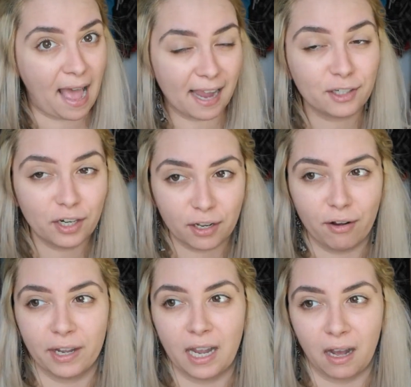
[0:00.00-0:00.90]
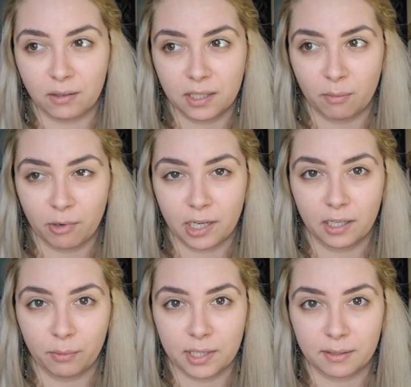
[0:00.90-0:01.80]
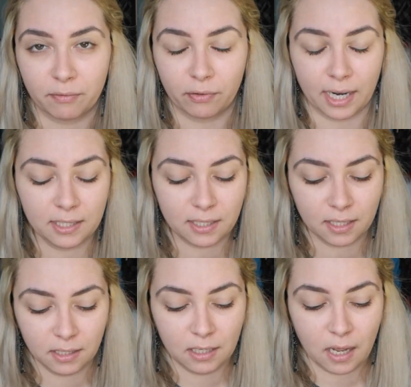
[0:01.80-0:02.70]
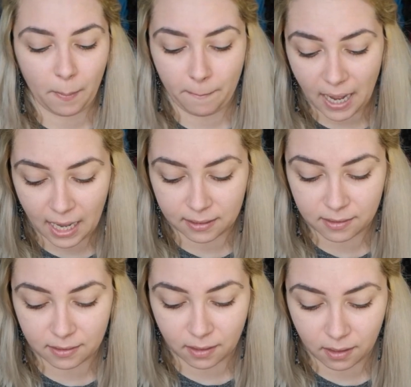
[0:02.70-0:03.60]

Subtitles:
actually going out somewhere with some friends, but